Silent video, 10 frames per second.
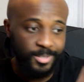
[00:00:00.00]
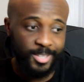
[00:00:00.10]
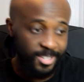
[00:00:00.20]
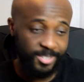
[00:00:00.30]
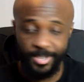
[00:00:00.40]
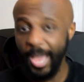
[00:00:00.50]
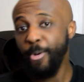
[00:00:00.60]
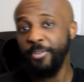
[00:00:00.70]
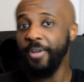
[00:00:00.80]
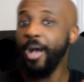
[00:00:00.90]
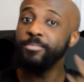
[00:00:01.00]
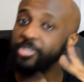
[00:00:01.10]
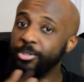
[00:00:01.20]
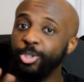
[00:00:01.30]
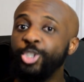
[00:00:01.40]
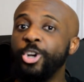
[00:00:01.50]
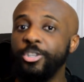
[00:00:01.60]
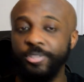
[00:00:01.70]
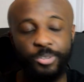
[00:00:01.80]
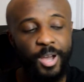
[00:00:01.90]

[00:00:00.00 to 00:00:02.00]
This, however, I'm still shocked though.